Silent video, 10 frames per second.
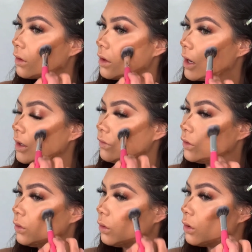and if
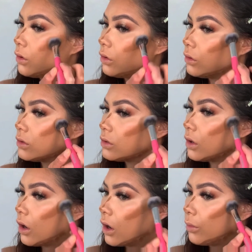you
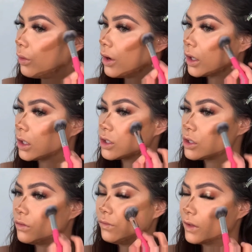are working
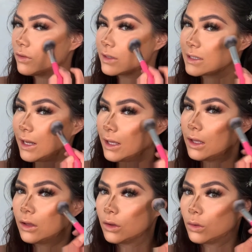too vigorously
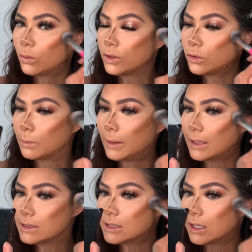when you're
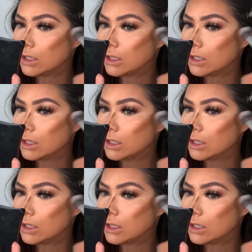blending in,